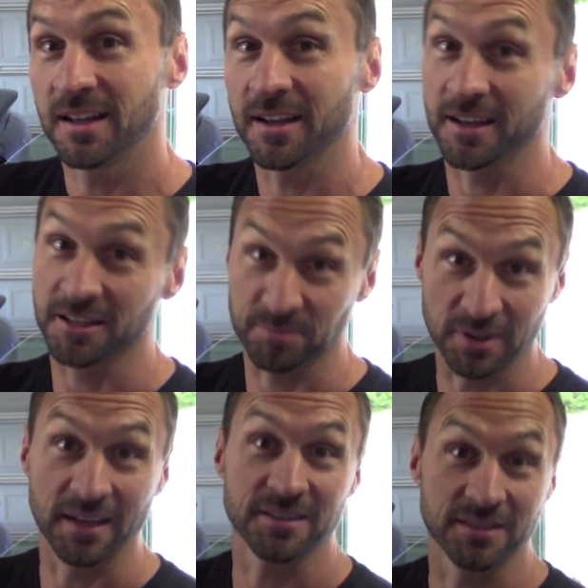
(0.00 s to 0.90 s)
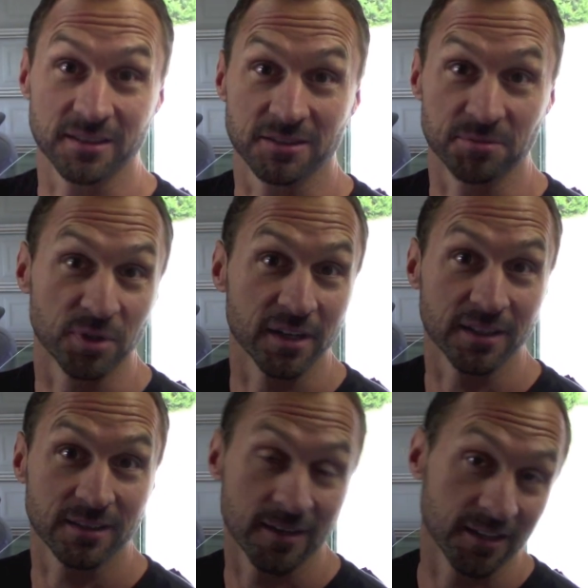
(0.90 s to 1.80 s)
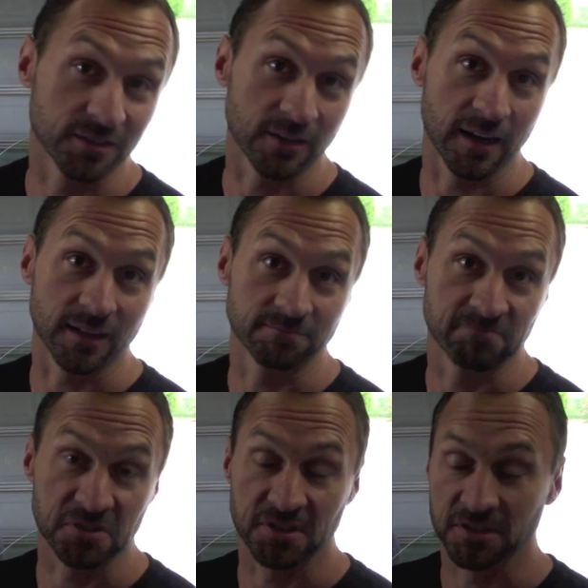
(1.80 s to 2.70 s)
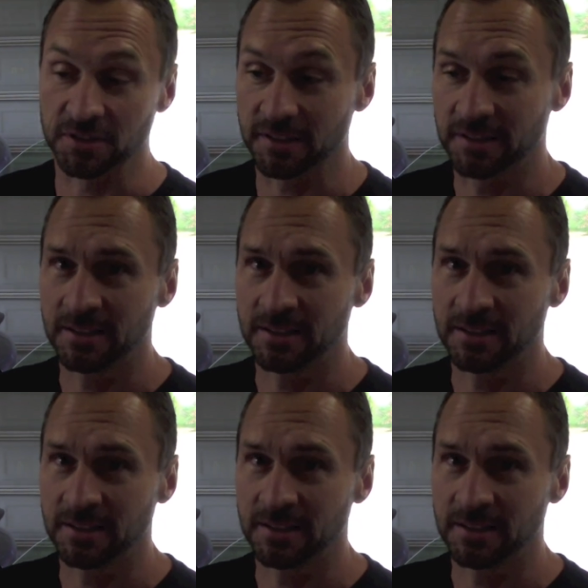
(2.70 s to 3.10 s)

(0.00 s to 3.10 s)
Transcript: and plastic to break and crack, essentially.